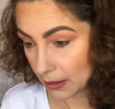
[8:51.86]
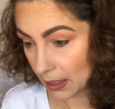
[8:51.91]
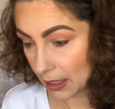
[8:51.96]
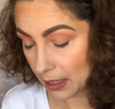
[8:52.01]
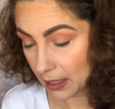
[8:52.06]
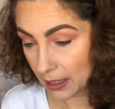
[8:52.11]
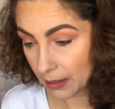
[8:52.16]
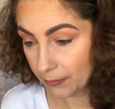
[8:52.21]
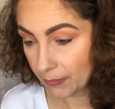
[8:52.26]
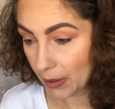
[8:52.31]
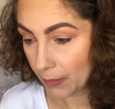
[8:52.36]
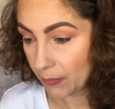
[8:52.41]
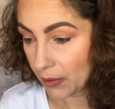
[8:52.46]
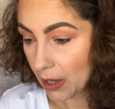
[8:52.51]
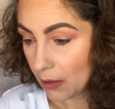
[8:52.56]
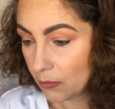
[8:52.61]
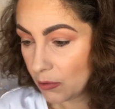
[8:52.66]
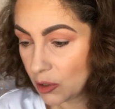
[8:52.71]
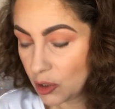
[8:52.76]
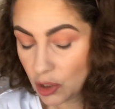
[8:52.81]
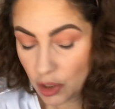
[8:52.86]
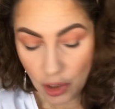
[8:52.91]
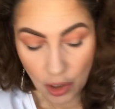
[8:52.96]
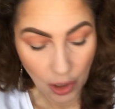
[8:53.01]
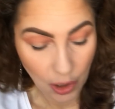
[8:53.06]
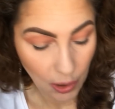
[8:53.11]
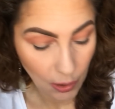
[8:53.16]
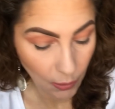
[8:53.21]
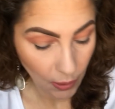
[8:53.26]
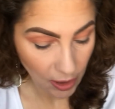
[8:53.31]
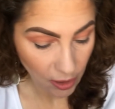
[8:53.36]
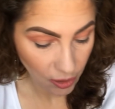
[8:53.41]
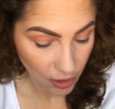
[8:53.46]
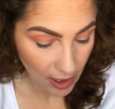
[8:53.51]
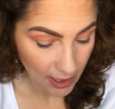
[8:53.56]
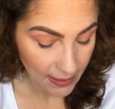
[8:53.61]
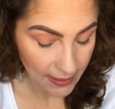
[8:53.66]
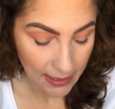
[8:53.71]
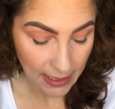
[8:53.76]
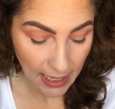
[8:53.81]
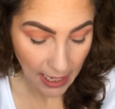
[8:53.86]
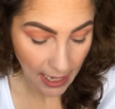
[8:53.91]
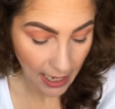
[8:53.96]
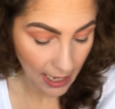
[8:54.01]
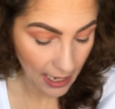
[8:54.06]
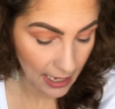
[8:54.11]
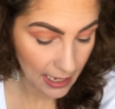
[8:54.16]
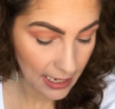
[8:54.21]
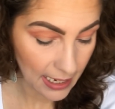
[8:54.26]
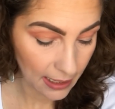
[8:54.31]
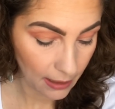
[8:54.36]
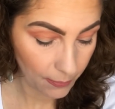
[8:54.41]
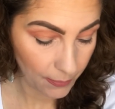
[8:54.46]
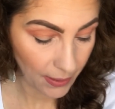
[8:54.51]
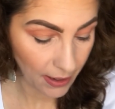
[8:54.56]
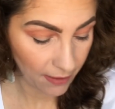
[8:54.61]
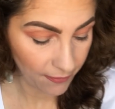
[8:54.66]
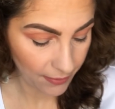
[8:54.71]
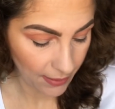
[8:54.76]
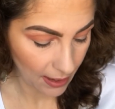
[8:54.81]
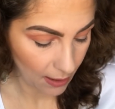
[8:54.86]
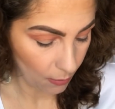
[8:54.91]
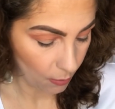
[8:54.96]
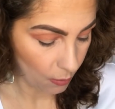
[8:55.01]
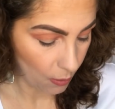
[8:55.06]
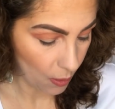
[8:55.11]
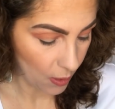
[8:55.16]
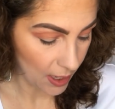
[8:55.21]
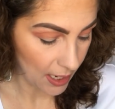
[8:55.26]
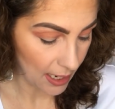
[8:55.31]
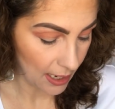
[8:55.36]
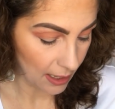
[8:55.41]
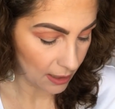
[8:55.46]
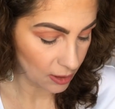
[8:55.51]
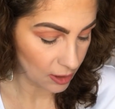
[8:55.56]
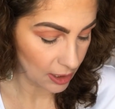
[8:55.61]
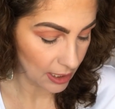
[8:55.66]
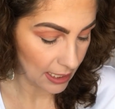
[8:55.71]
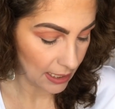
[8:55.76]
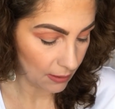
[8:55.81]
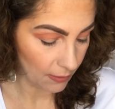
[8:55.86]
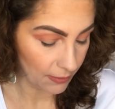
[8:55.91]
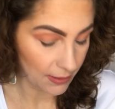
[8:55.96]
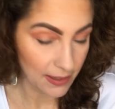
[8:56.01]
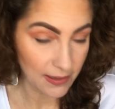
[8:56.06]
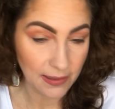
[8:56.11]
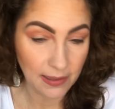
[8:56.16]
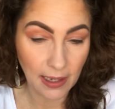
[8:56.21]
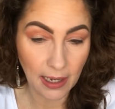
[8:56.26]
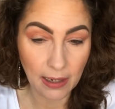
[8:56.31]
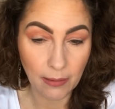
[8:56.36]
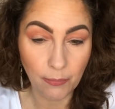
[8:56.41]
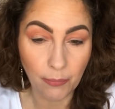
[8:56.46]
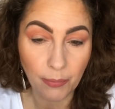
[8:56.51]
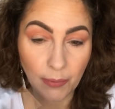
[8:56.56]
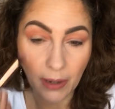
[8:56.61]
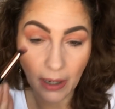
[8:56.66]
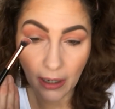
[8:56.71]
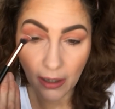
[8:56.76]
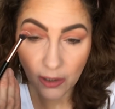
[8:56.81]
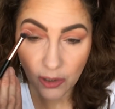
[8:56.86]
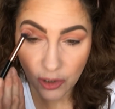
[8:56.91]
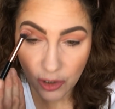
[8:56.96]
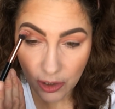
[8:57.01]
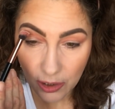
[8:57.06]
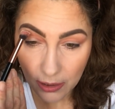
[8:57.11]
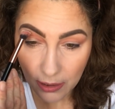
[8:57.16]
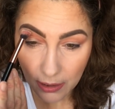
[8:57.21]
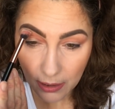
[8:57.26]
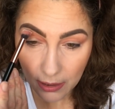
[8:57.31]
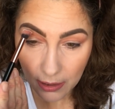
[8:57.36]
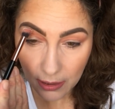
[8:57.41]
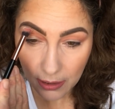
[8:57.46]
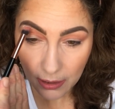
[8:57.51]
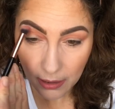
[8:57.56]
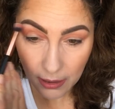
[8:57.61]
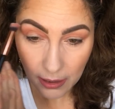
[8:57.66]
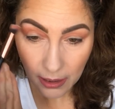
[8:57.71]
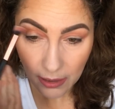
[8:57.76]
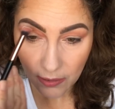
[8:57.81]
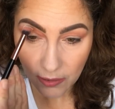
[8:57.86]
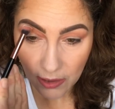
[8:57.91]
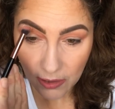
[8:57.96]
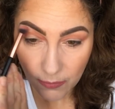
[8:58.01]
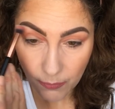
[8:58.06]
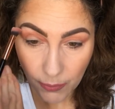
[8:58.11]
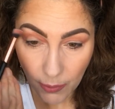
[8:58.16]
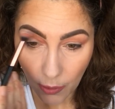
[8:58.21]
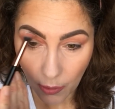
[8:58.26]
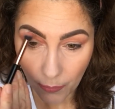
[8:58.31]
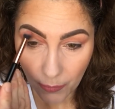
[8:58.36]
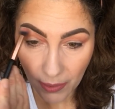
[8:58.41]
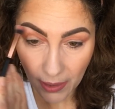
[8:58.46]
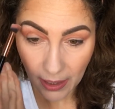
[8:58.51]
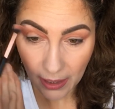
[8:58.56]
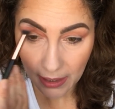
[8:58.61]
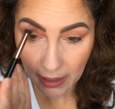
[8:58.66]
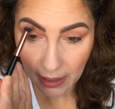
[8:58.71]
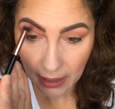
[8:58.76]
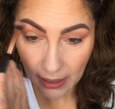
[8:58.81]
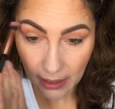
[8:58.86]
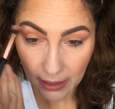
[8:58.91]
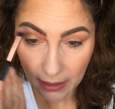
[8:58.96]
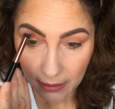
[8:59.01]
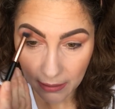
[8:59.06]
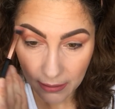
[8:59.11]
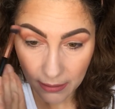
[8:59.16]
I'm going to just get a little bit of that white actually on the same brush and just pop that here.